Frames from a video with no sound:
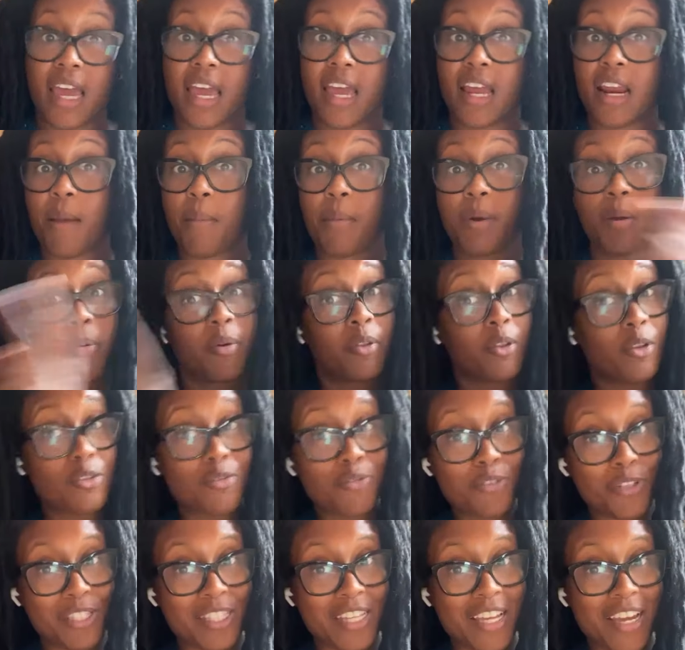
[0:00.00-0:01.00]
And I'm going to put
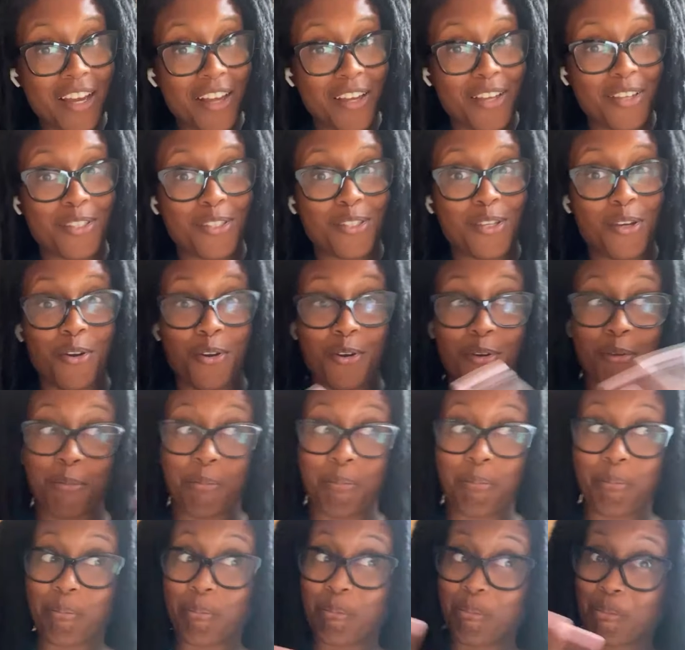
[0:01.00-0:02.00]
those for sale.
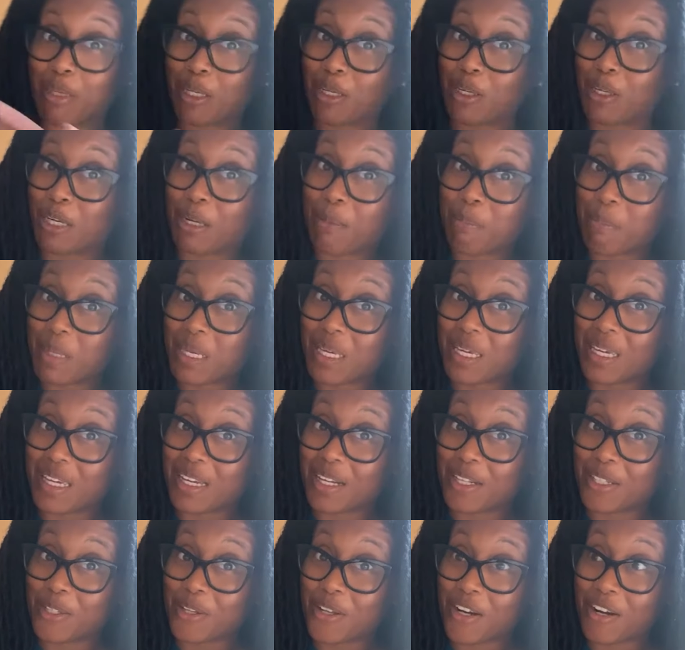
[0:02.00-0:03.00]
So they're going to be
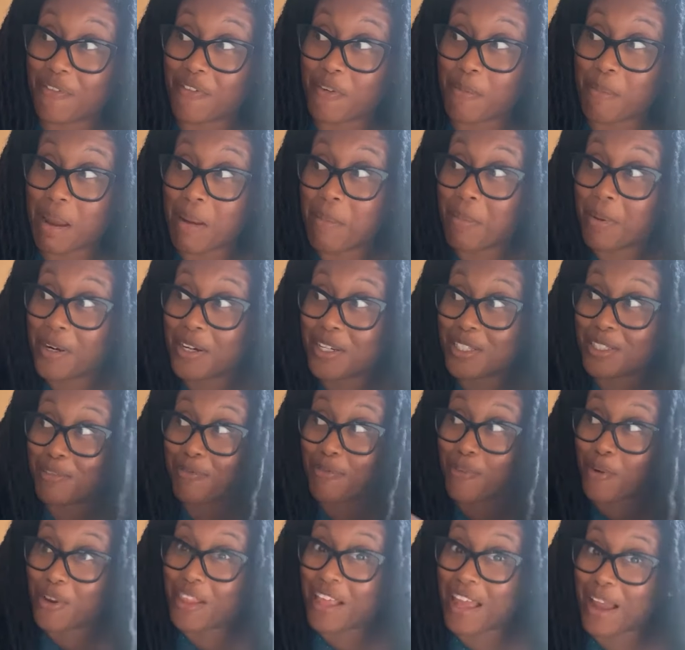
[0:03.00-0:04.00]
included for members
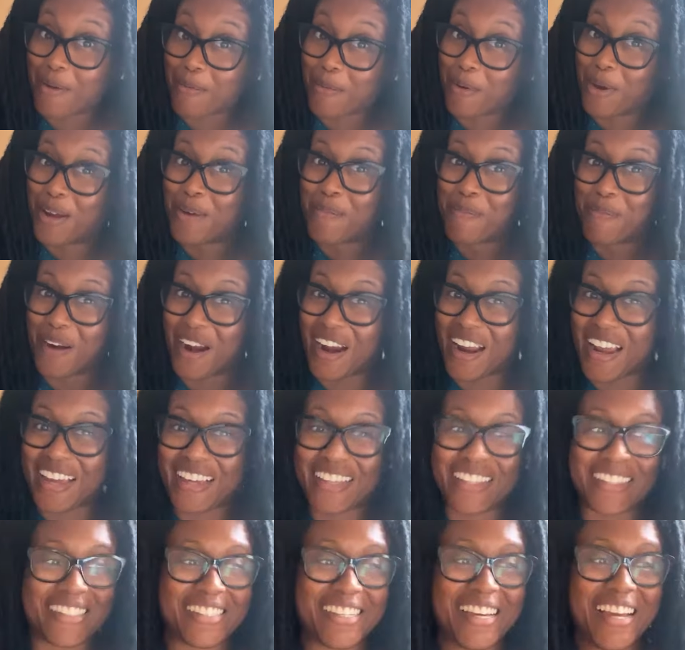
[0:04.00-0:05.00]
for that one
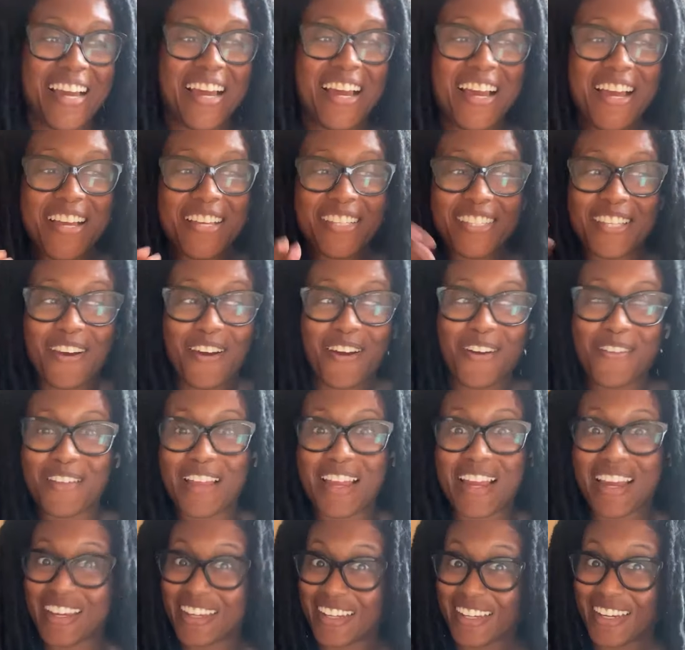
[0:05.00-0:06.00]
price. So I'm
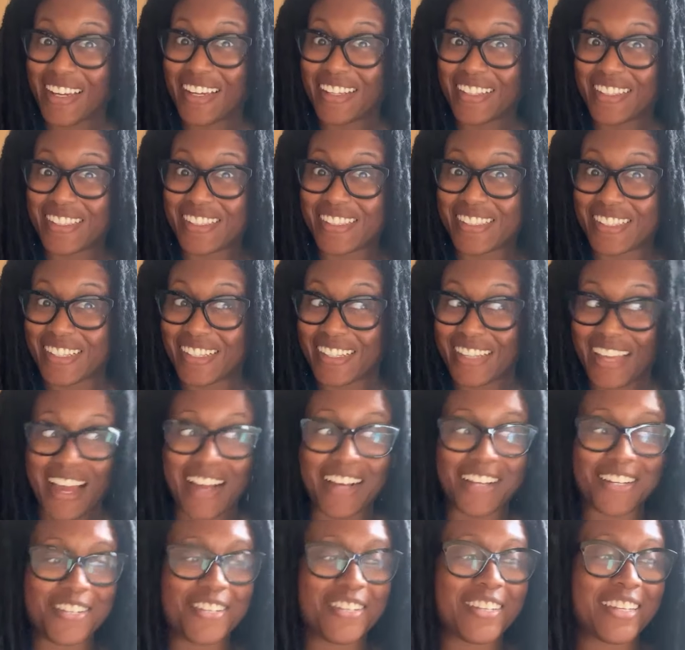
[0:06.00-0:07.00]
like, it's
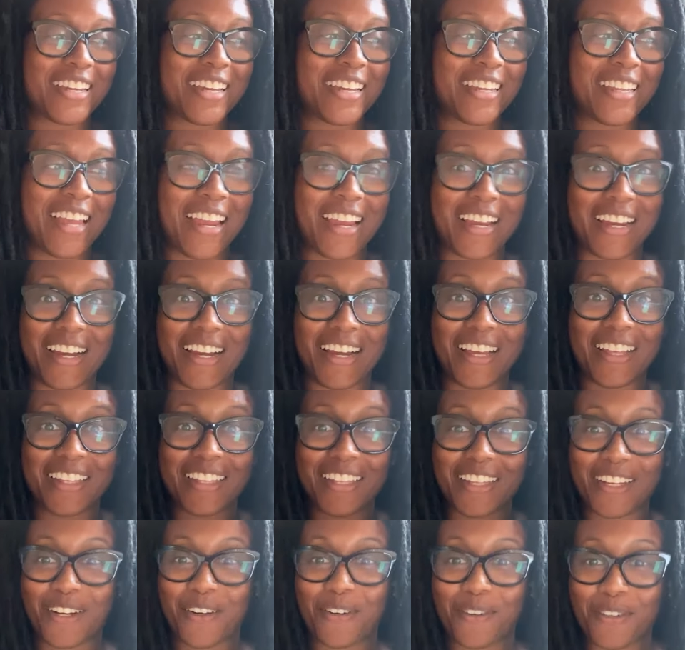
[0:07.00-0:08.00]
actually like a
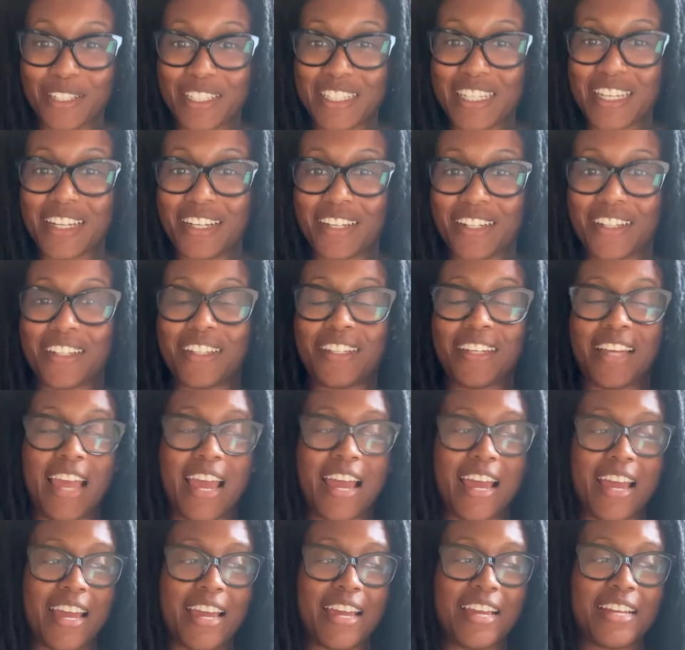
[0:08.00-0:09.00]
literal deal.
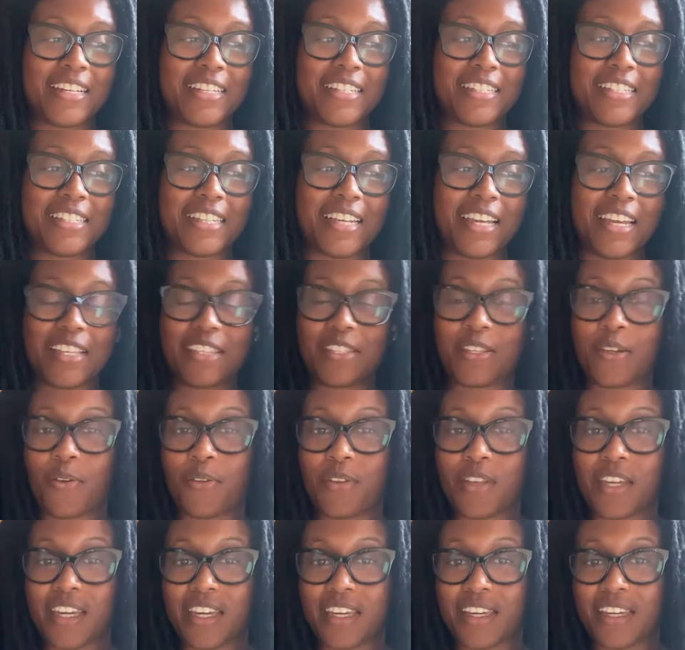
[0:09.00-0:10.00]
And it's
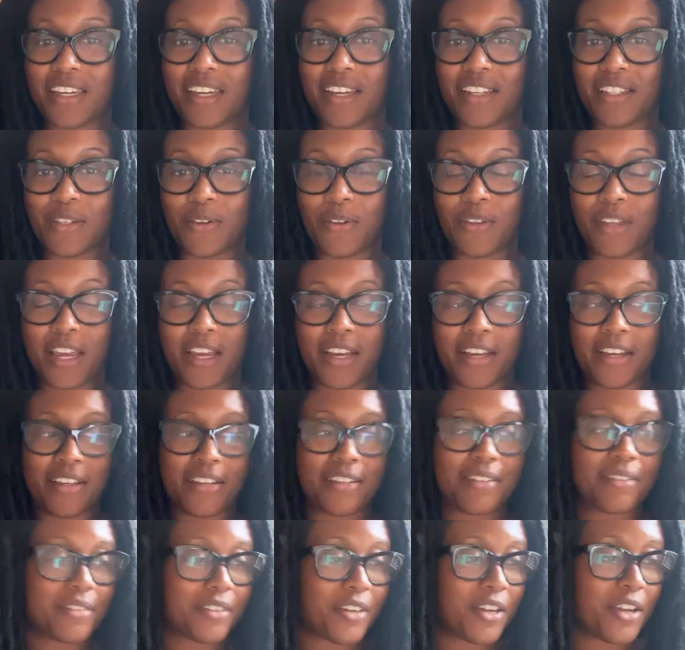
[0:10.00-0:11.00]
only, it's only
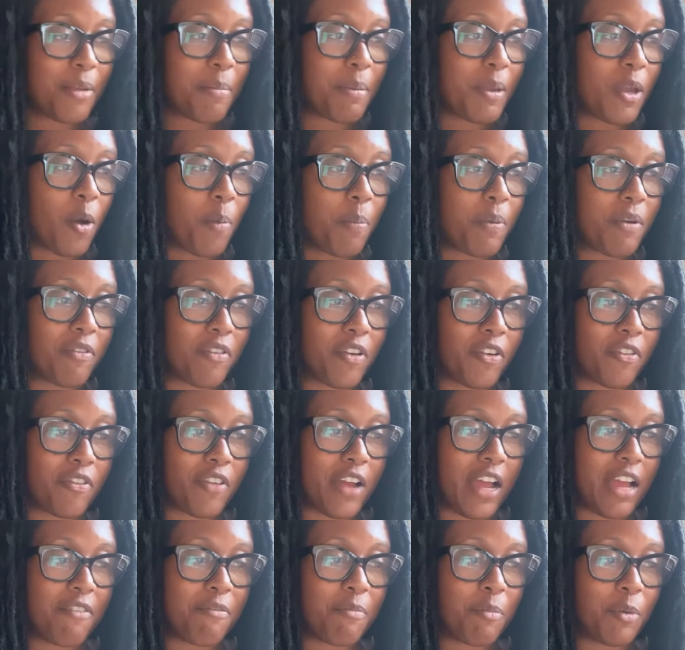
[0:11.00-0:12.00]
going to be open for
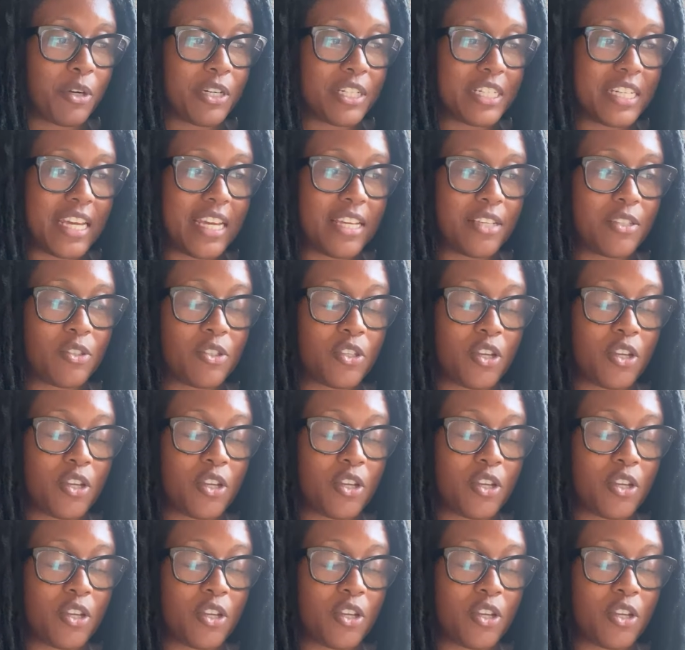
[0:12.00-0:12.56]
five more days.